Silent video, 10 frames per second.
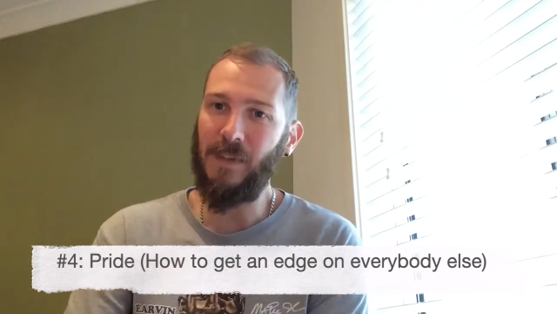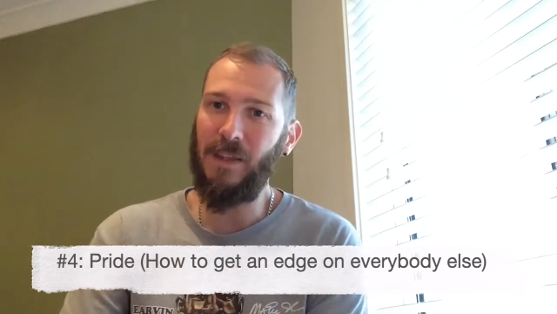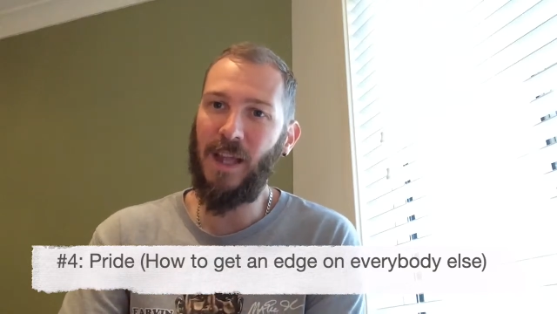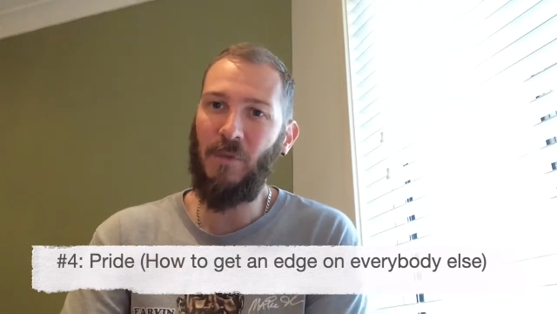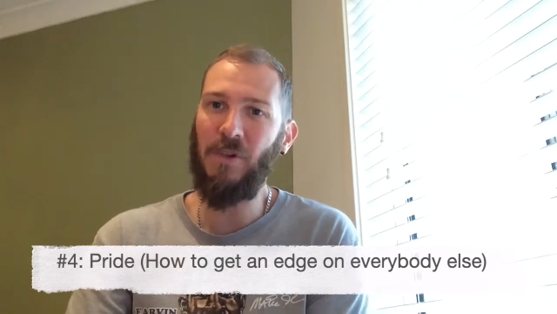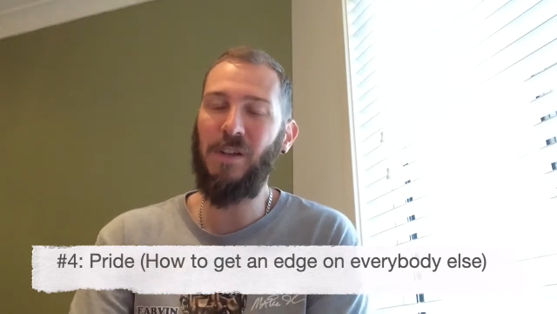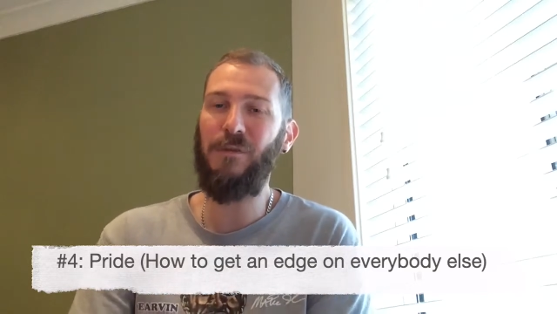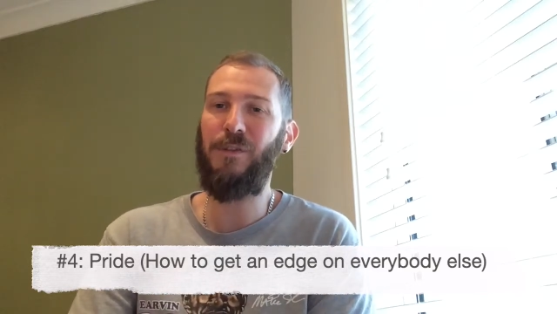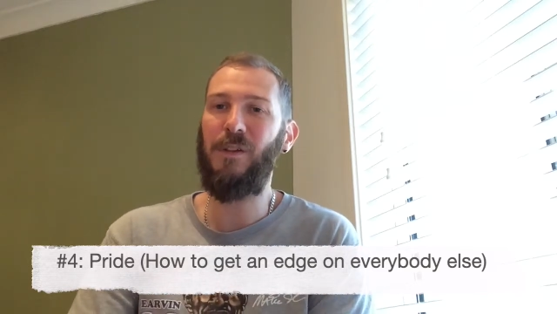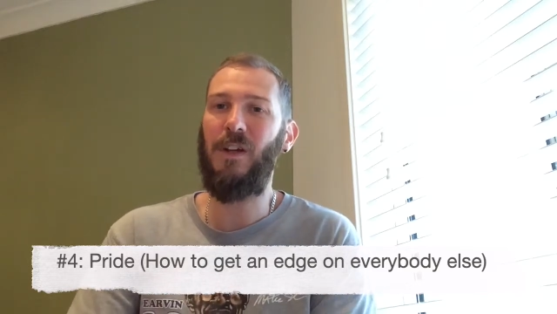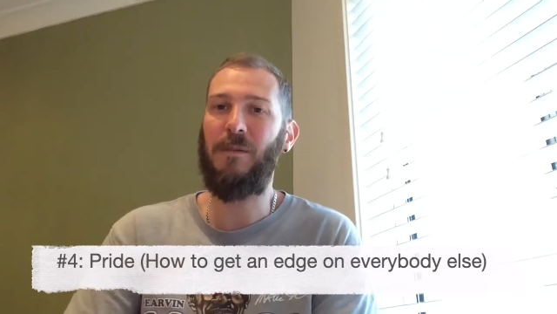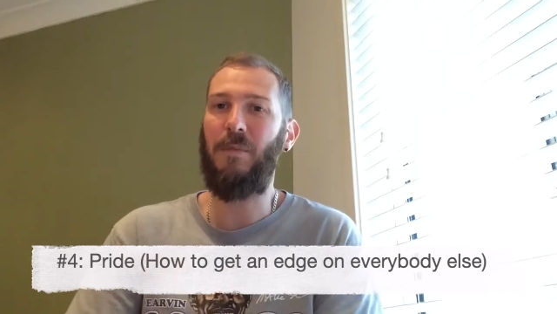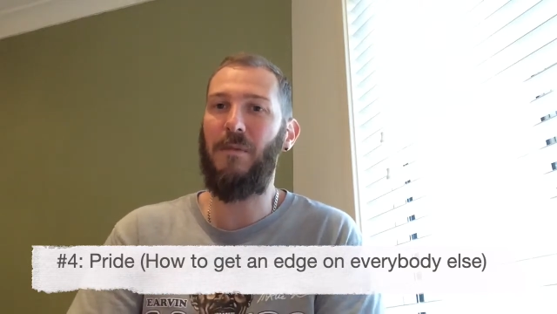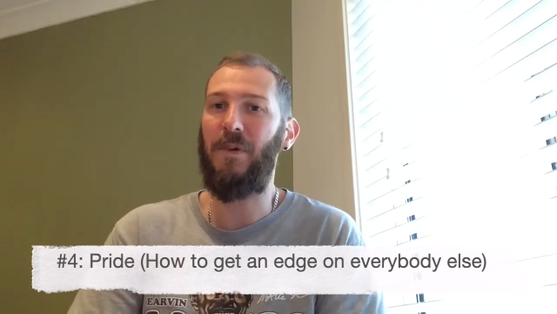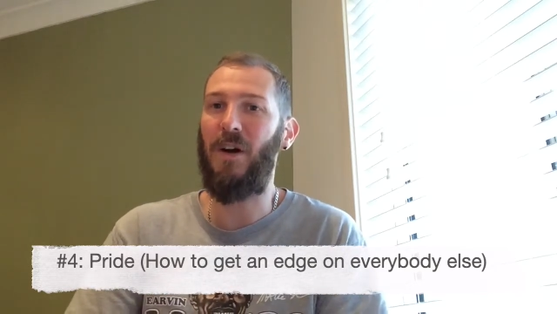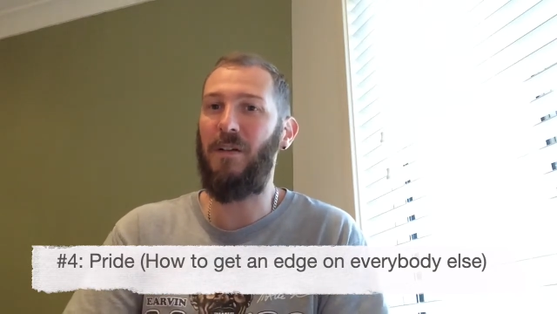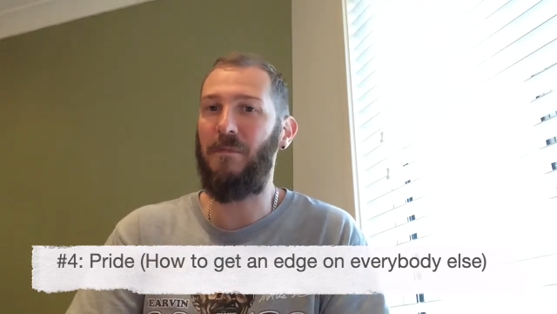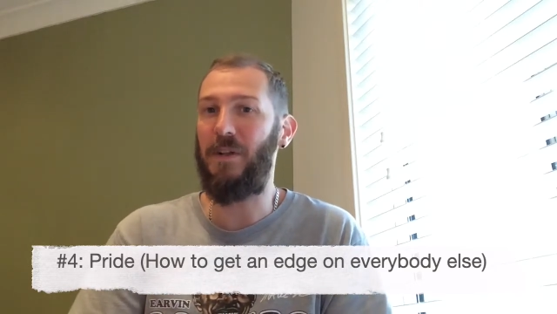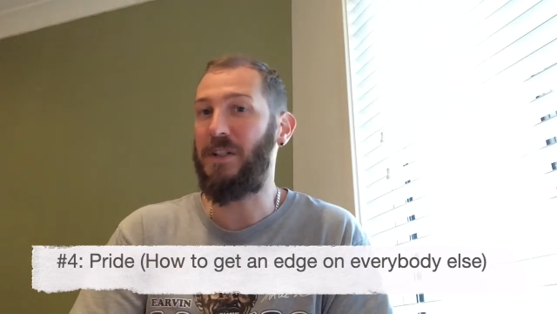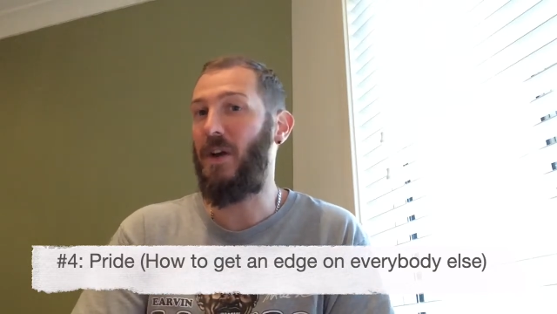They want you to feel like
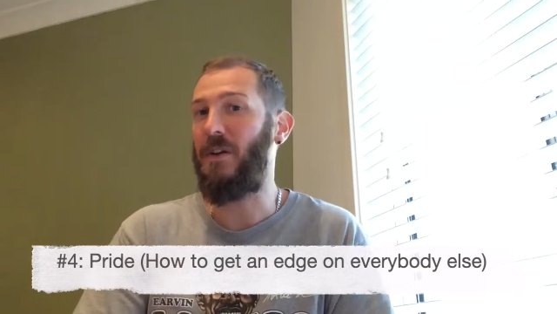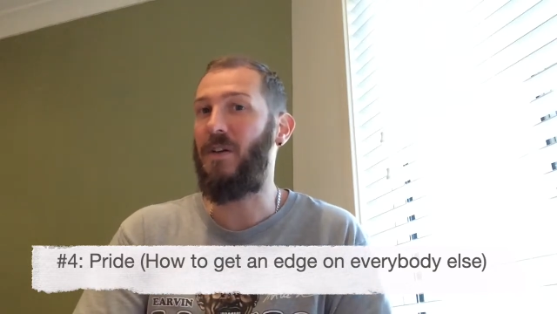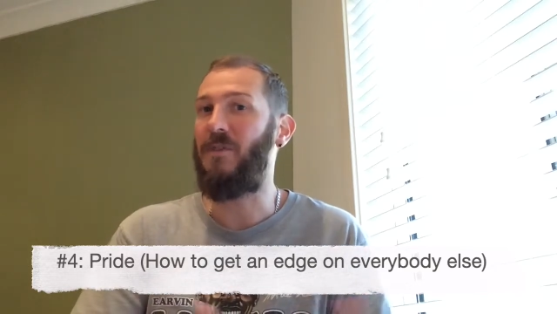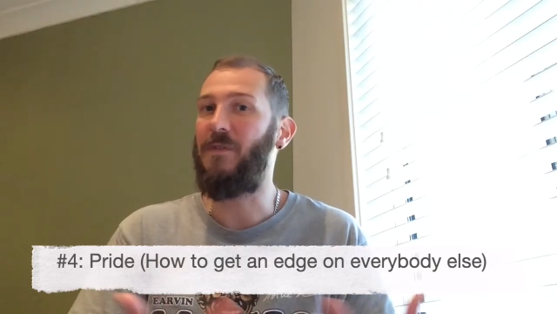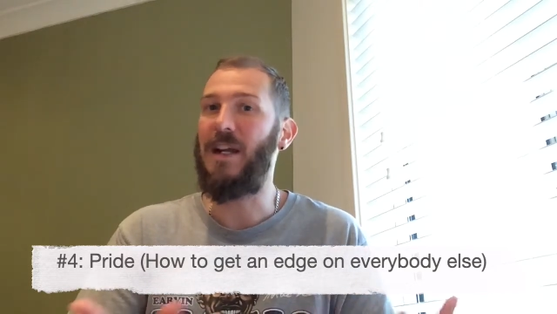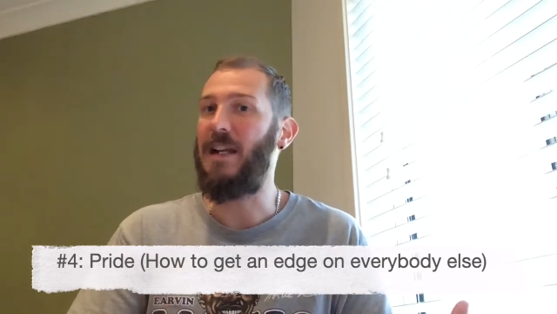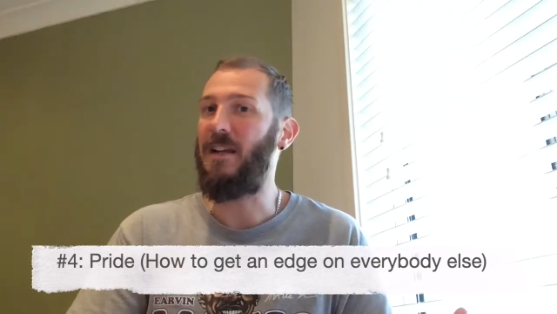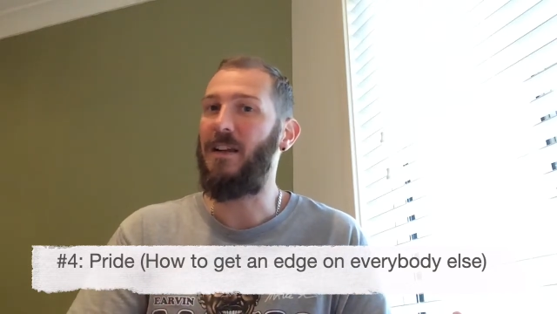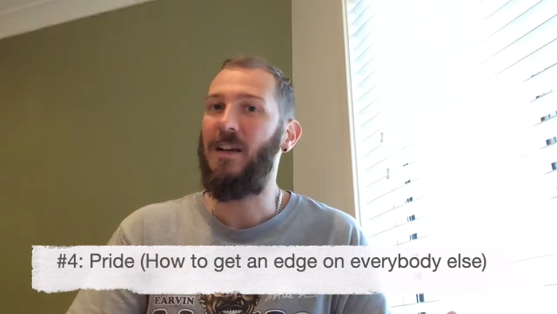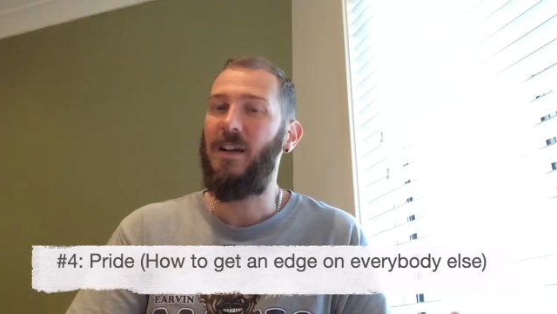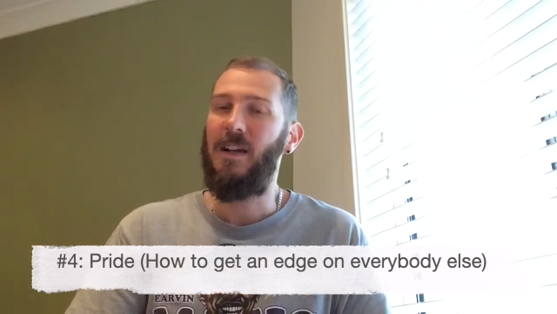by going on and reading